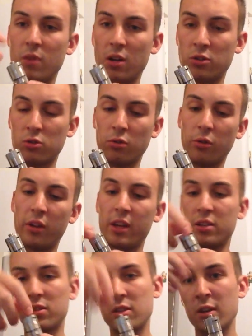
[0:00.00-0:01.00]
unscrew
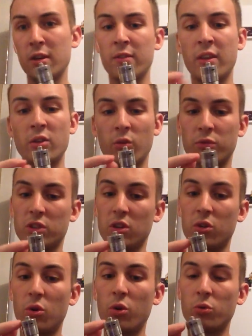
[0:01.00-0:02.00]
this, and obviously
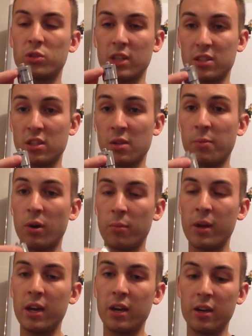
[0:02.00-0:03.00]
your coil sits in the
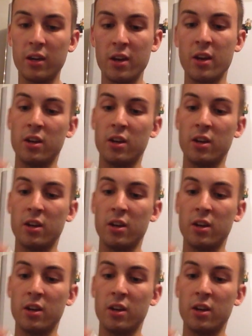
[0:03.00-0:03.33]
bottom here.